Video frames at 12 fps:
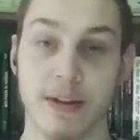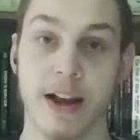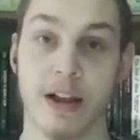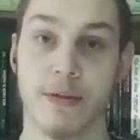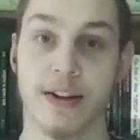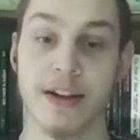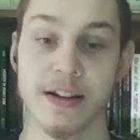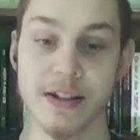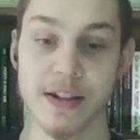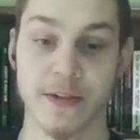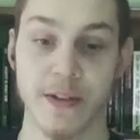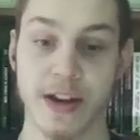Halloween is.
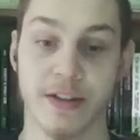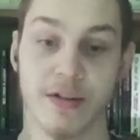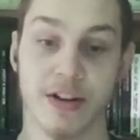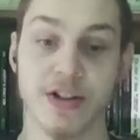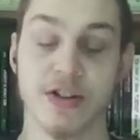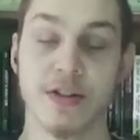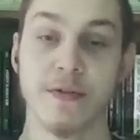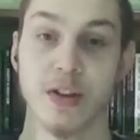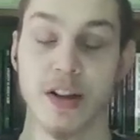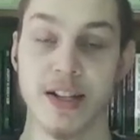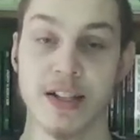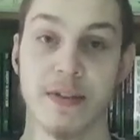It's vain tradition,
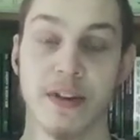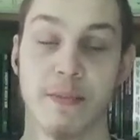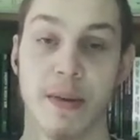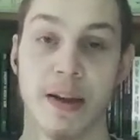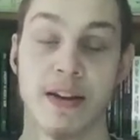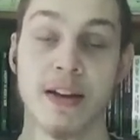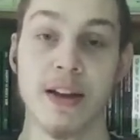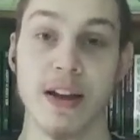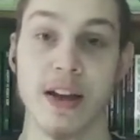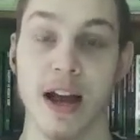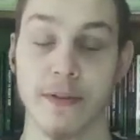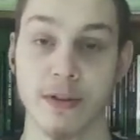philosophy of men,
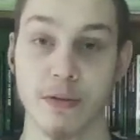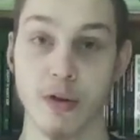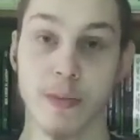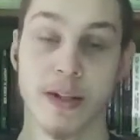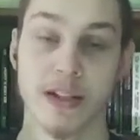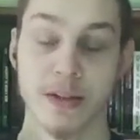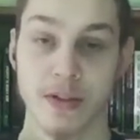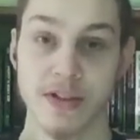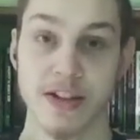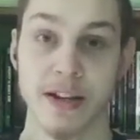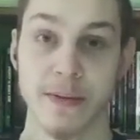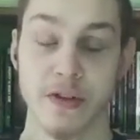after the rudiments of
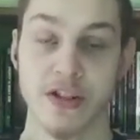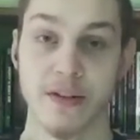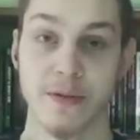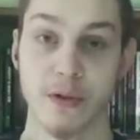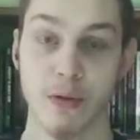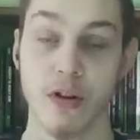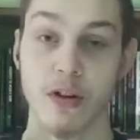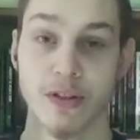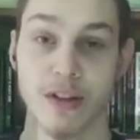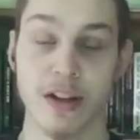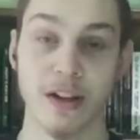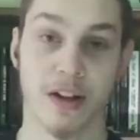this evil, sinful
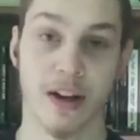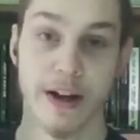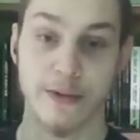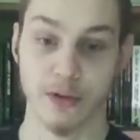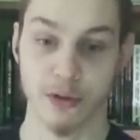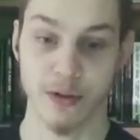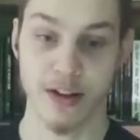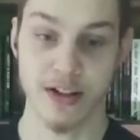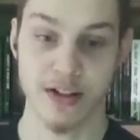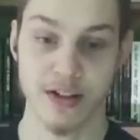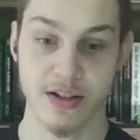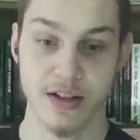world, not after
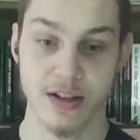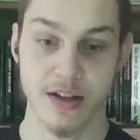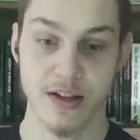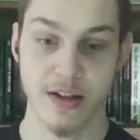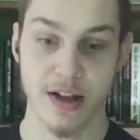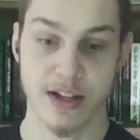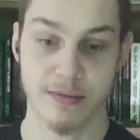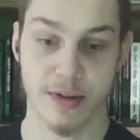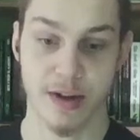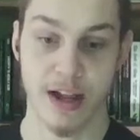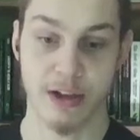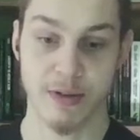Christ. That's
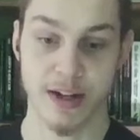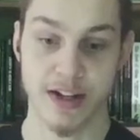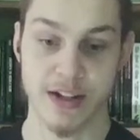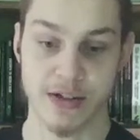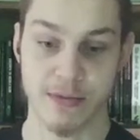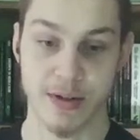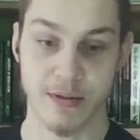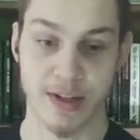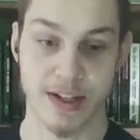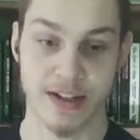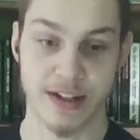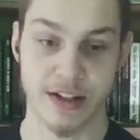what Halloween is when you
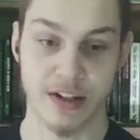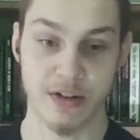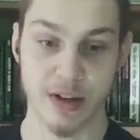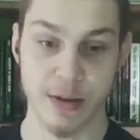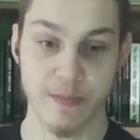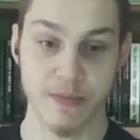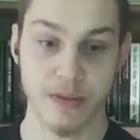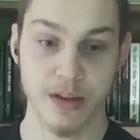really get down to it.